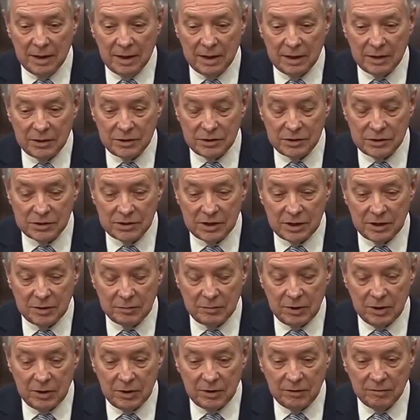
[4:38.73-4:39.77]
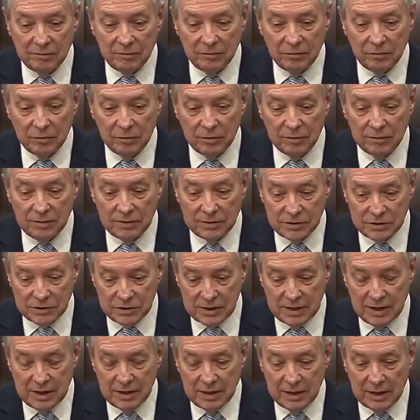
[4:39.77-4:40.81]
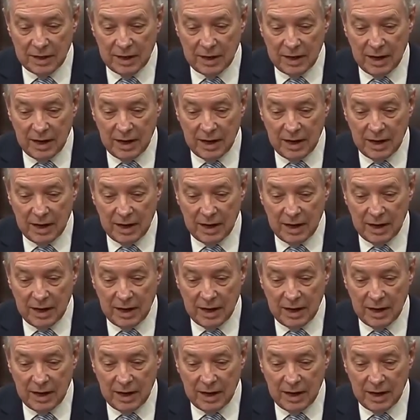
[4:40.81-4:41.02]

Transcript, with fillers: and she said to me on the floor of the Senate,